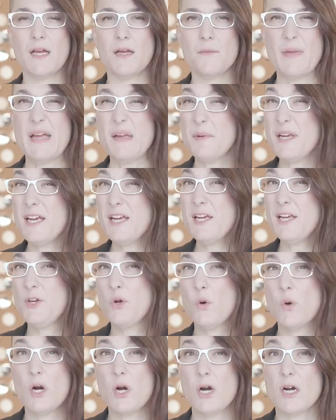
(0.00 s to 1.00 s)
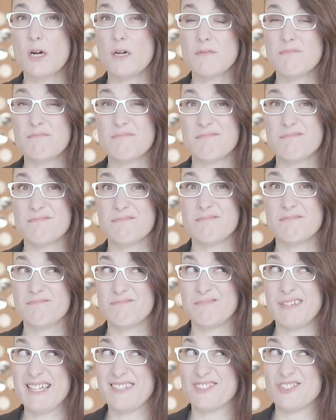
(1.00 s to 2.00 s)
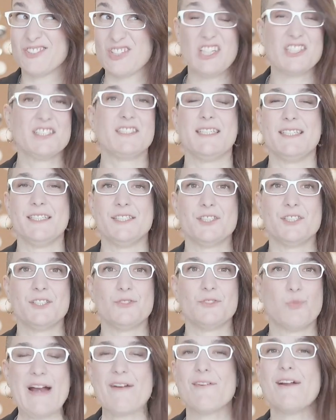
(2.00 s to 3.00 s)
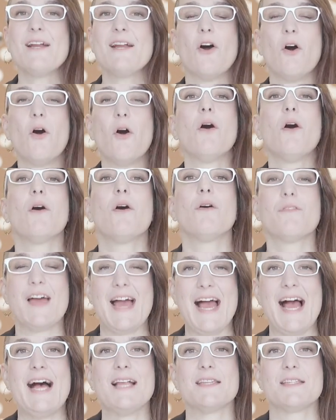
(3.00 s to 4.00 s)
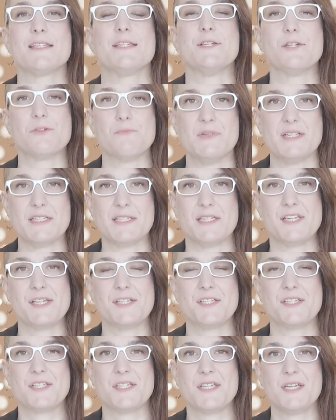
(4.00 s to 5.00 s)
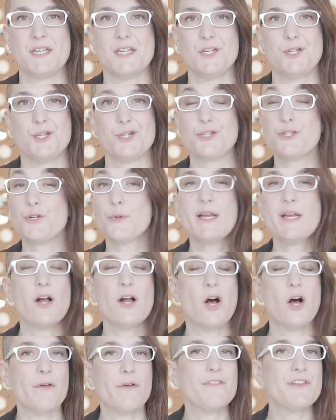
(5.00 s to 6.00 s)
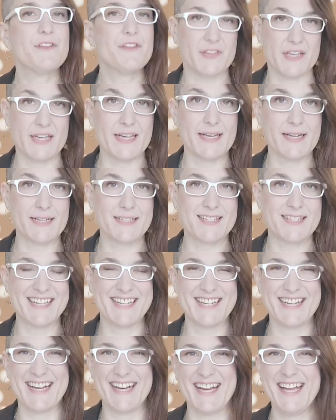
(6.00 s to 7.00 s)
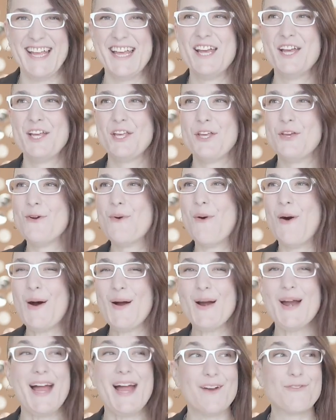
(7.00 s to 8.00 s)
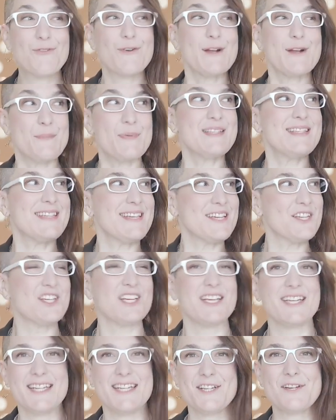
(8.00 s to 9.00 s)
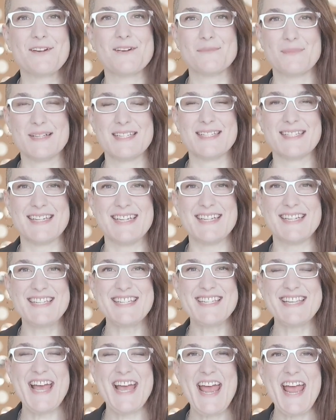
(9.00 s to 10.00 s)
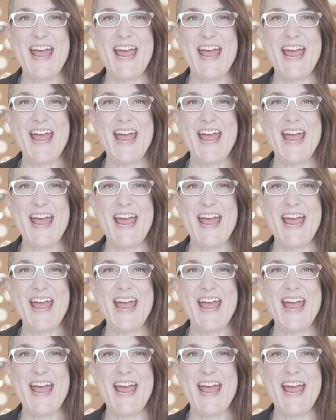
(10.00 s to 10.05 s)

maybe you're exhausted just wearing all of the hats in your business. You're doing all of the things. You are every position in your business,